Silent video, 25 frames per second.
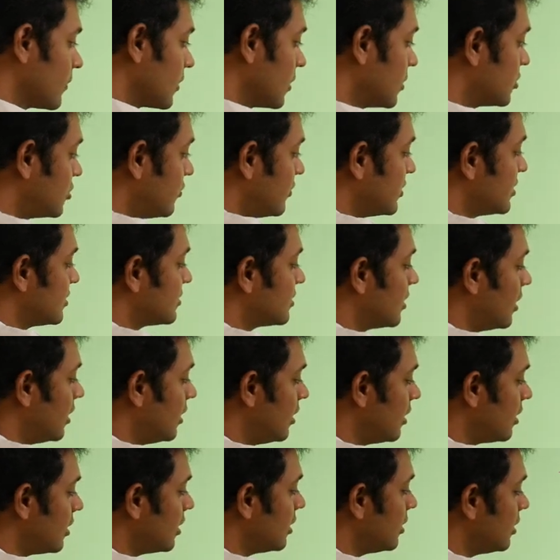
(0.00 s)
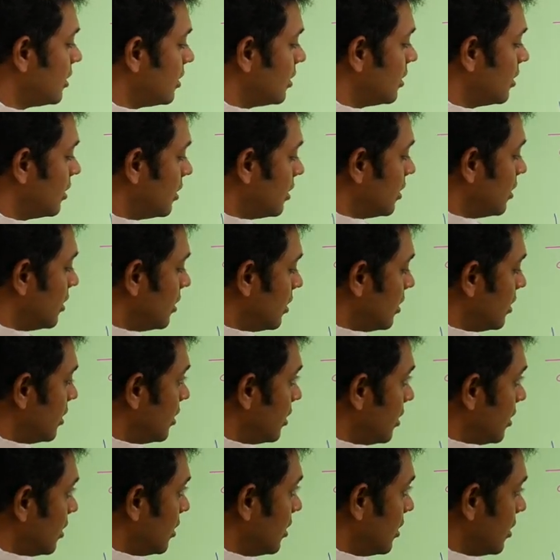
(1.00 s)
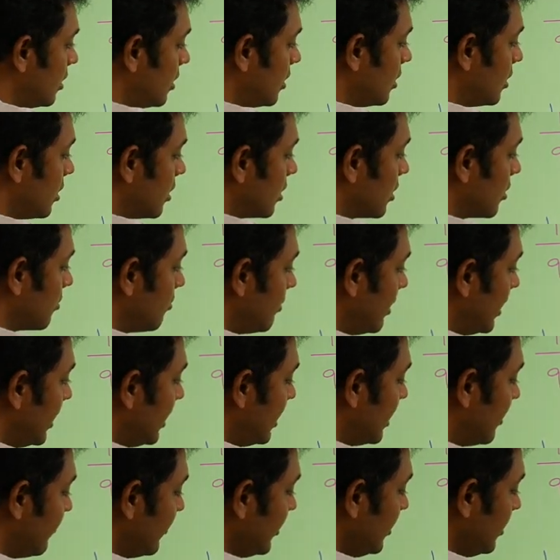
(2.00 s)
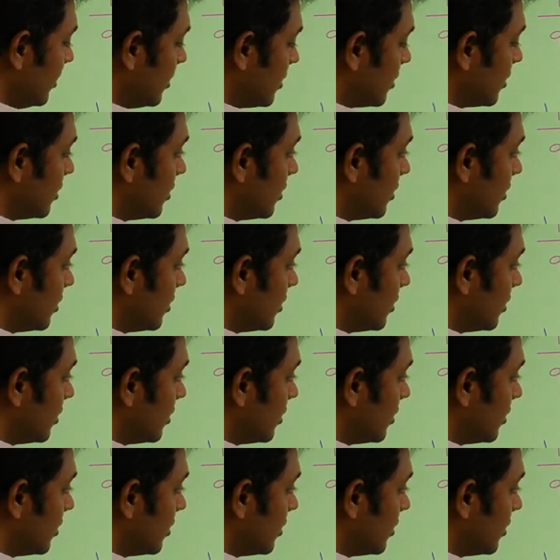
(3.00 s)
So which is 100 by 11.